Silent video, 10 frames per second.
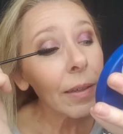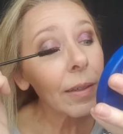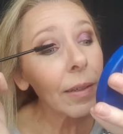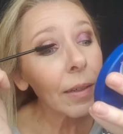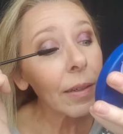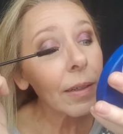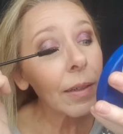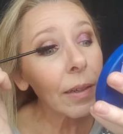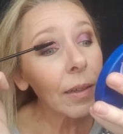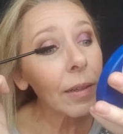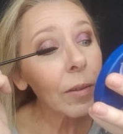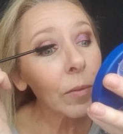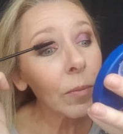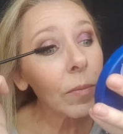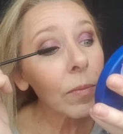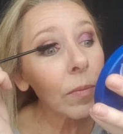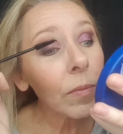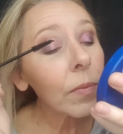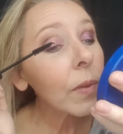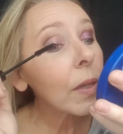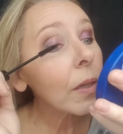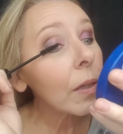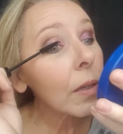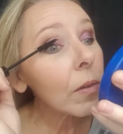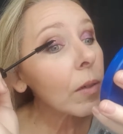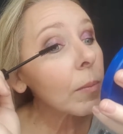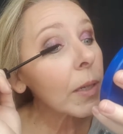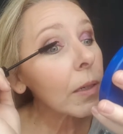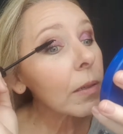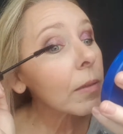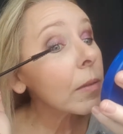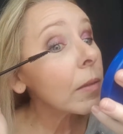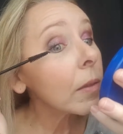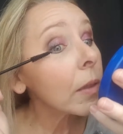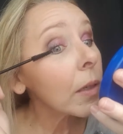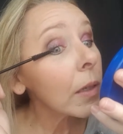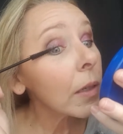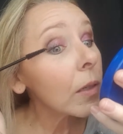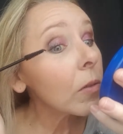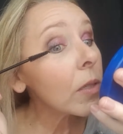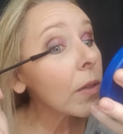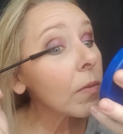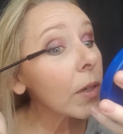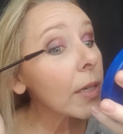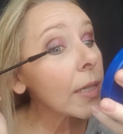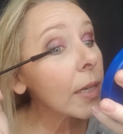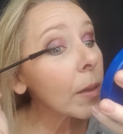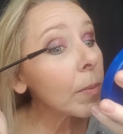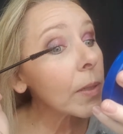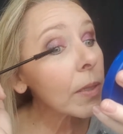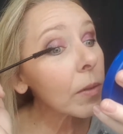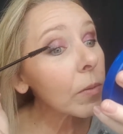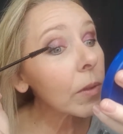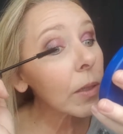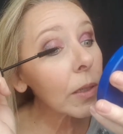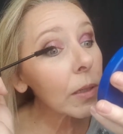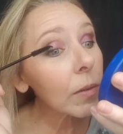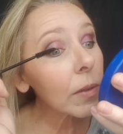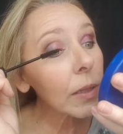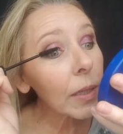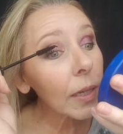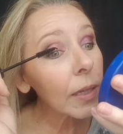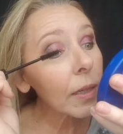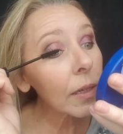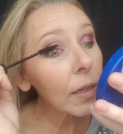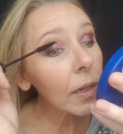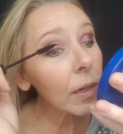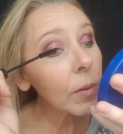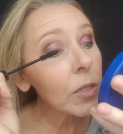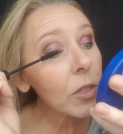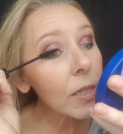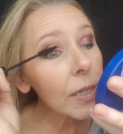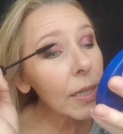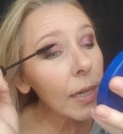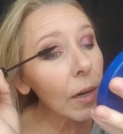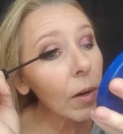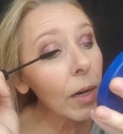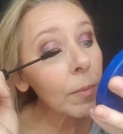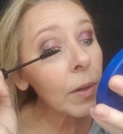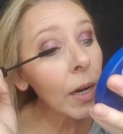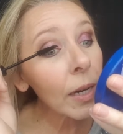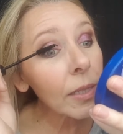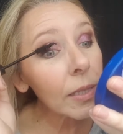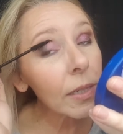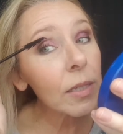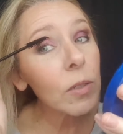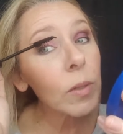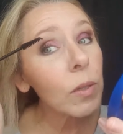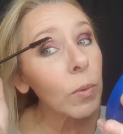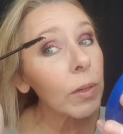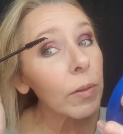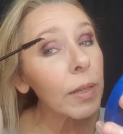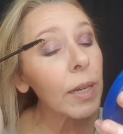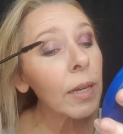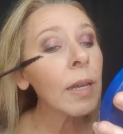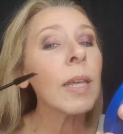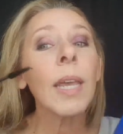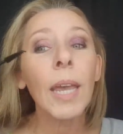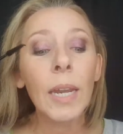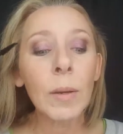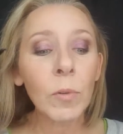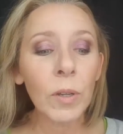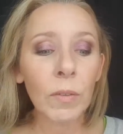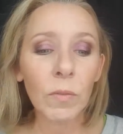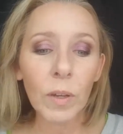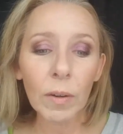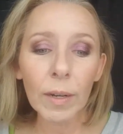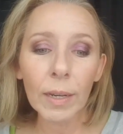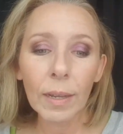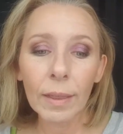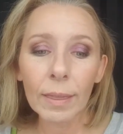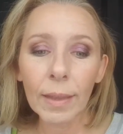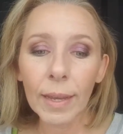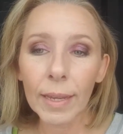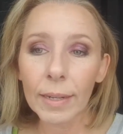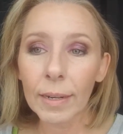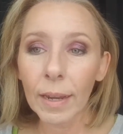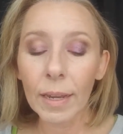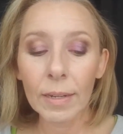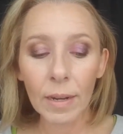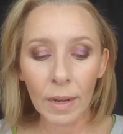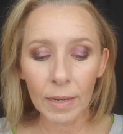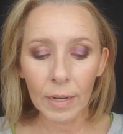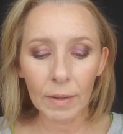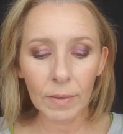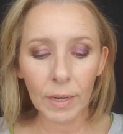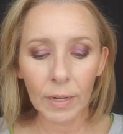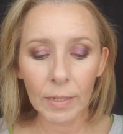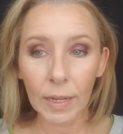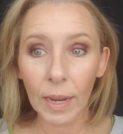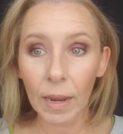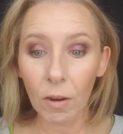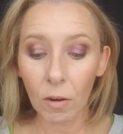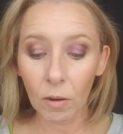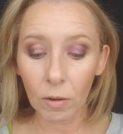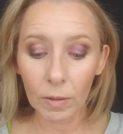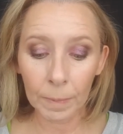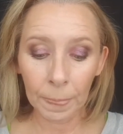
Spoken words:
Ay, ay, ay. You know what I mean. Use the very tip to really, really get in there. I want you to see how I'm not doing the wiggle thing and I'm going very light, not heavy-handed at all.